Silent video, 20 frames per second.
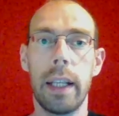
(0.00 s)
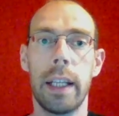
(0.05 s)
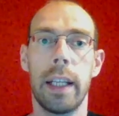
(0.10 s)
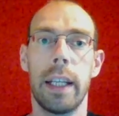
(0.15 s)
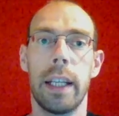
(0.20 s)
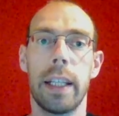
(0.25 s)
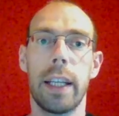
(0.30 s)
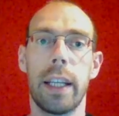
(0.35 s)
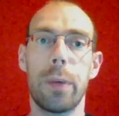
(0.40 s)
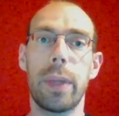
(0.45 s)

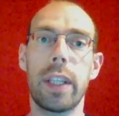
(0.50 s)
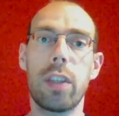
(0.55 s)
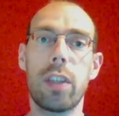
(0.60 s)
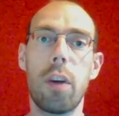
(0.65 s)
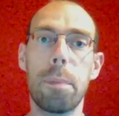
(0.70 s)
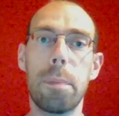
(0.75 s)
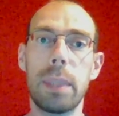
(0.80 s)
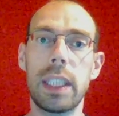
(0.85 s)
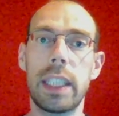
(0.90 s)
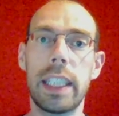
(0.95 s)
Now that
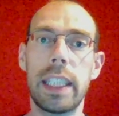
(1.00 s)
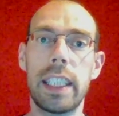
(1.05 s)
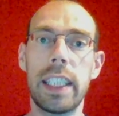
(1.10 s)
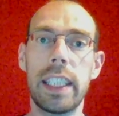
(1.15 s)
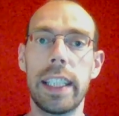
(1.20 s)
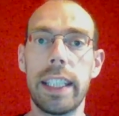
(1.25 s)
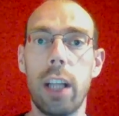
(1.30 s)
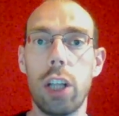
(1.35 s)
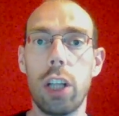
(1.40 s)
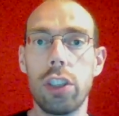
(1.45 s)
compensation
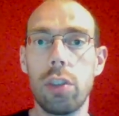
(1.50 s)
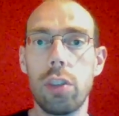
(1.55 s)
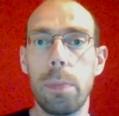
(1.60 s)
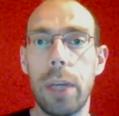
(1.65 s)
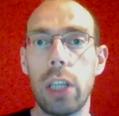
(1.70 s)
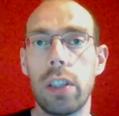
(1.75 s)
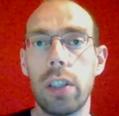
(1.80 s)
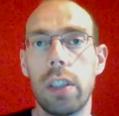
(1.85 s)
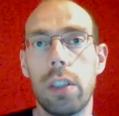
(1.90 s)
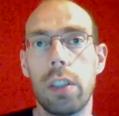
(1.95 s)
can also be
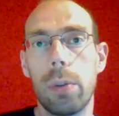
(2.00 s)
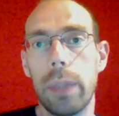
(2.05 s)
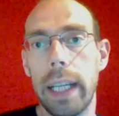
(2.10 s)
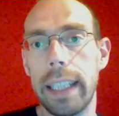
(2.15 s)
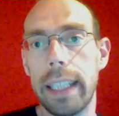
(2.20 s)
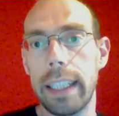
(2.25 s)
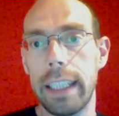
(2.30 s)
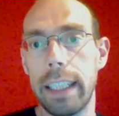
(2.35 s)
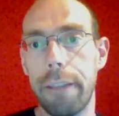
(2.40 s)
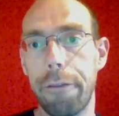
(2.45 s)
understood
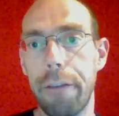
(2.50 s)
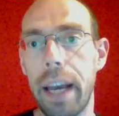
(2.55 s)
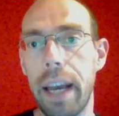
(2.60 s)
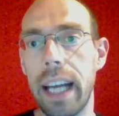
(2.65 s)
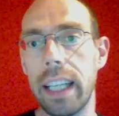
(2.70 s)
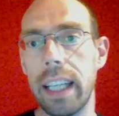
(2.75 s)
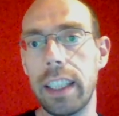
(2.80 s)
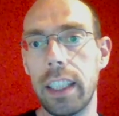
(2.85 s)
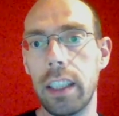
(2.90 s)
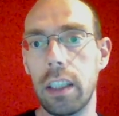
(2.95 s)
as a fair
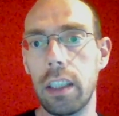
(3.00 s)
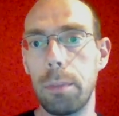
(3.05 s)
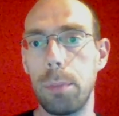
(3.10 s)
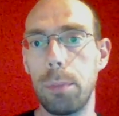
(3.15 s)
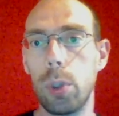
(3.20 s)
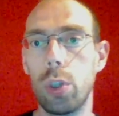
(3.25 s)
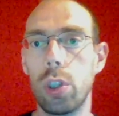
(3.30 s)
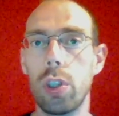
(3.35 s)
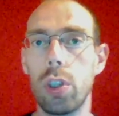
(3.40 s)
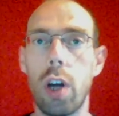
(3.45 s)

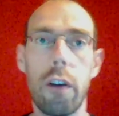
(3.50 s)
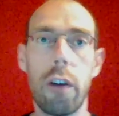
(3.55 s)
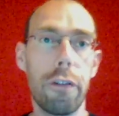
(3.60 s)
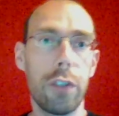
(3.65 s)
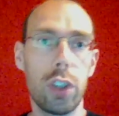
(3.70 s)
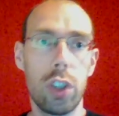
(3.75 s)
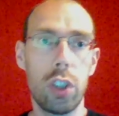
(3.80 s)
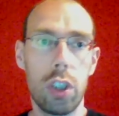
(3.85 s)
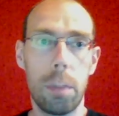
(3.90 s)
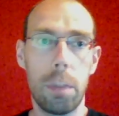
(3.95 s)
distribution of
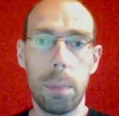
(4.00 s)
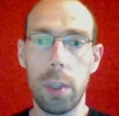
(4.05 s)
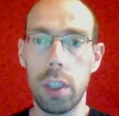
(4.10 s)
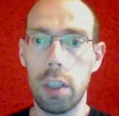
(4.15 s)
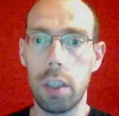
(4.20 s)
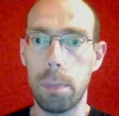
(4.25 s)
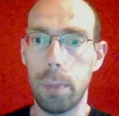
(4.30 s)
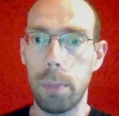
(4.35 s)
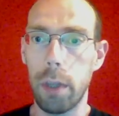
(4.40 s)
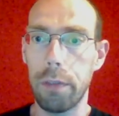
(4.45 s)
surplus
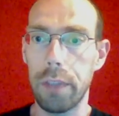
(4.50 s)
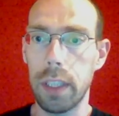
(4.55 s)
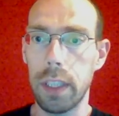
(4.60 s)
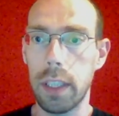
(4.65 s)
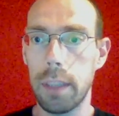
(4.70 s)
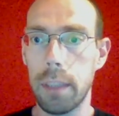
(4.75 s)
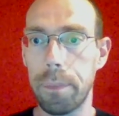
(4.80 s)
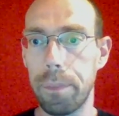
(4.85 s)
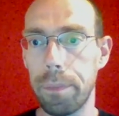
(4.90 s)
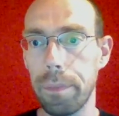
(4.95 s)
profits.